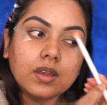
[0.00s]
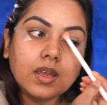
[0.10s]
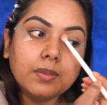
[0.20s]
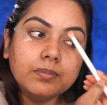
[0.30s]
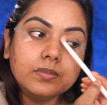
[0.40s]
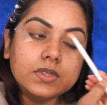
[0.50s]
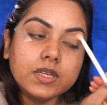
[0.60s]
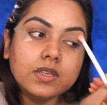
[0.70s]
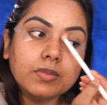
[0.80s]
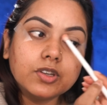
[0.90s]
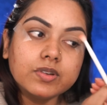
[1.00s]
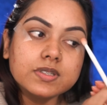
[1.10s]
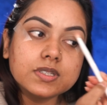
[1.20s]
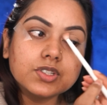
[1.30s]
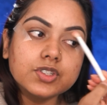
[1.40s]
I'm taking my
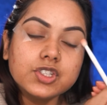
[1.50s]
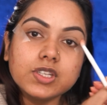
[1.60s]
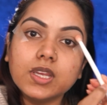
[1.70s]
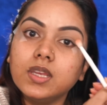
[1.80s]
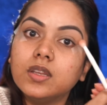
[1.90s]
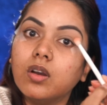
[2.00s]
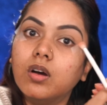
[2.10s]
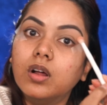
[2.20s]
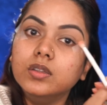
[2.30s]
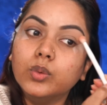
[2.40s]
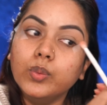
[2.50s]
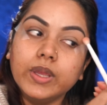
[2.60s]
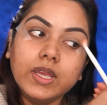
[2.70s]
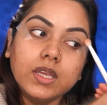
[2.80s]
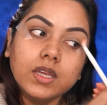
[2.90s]
transition shade all the
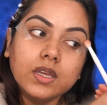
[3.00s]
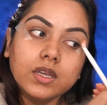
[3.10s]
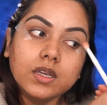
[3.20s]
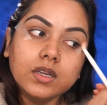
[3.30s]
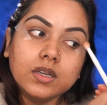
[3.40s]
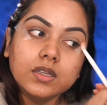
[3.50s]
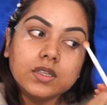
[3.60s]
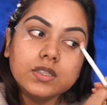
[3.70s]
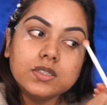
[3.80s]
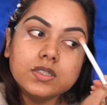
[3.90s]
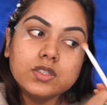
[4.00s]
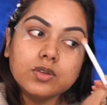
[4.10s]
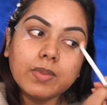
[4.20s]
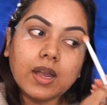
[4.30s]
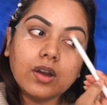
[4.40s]
way
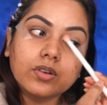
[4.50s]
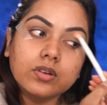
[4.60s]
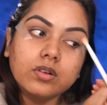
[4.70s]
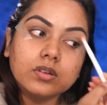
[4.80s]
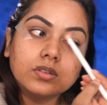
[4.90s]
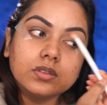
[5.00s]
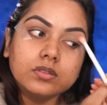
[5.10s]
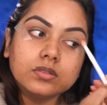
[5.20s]
to my outer corner.